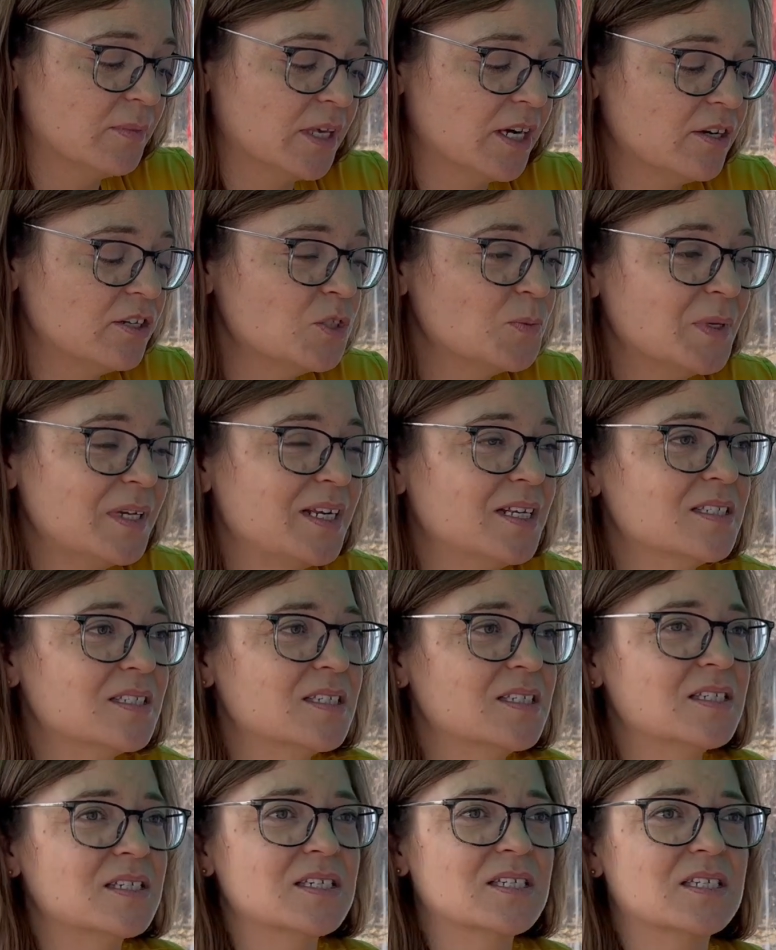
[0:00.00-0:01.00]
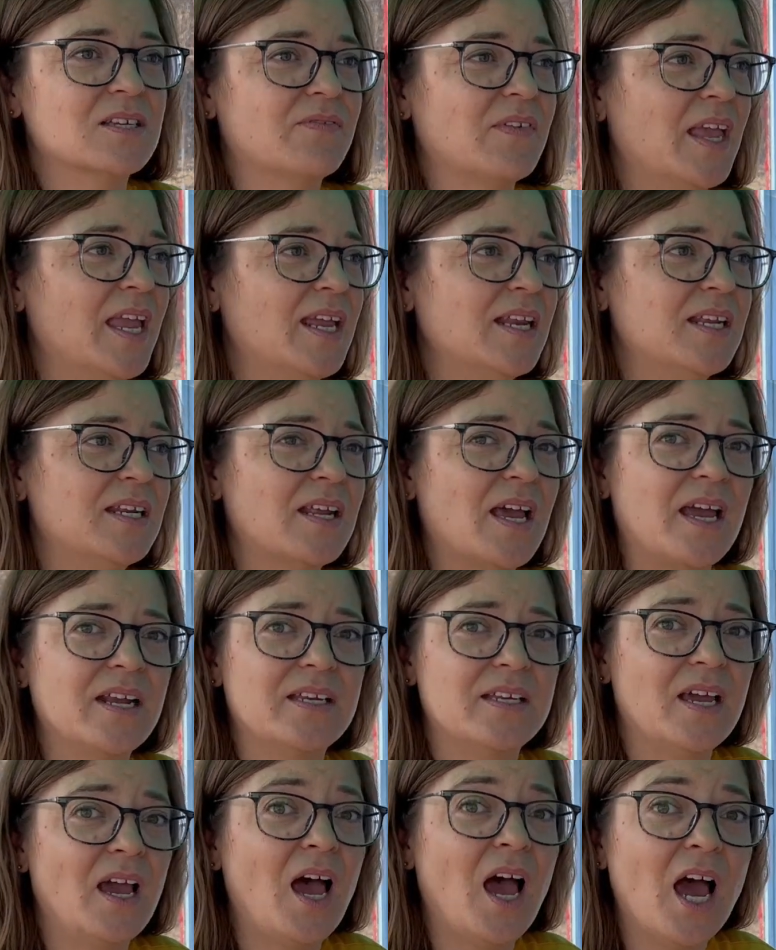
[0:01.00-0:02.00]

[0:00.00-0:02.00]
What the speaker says: There's been instances of 80, 90,